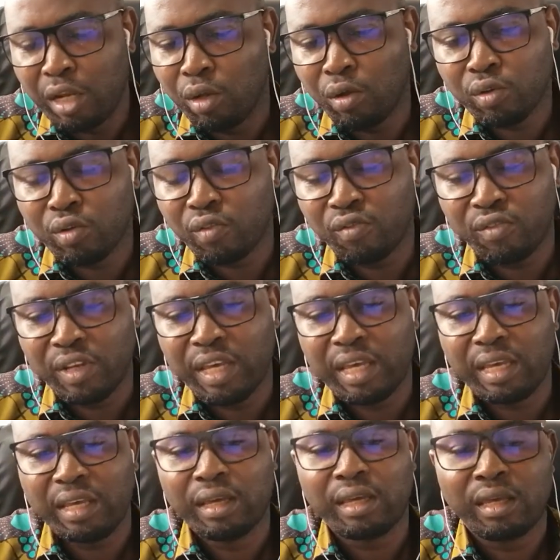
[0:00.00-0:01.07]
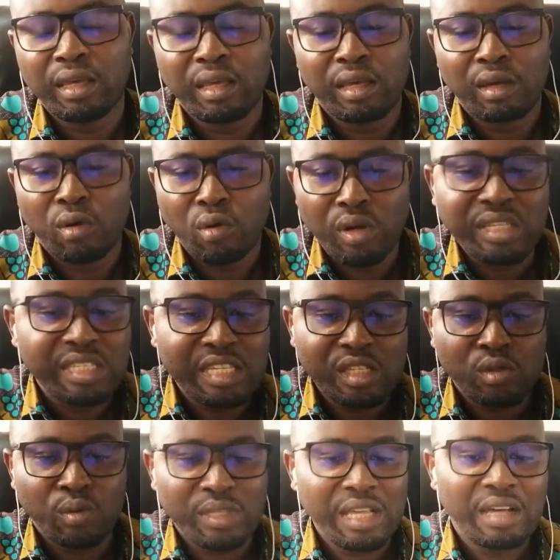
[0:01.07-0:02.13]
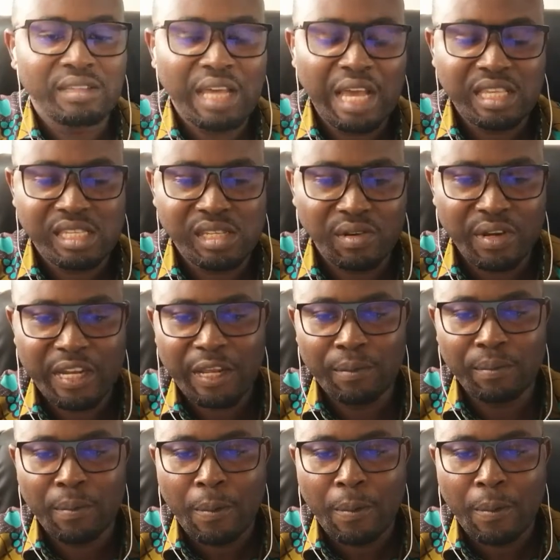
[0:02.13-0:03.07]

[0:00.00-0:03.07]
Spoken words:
lot of the questions without answering them.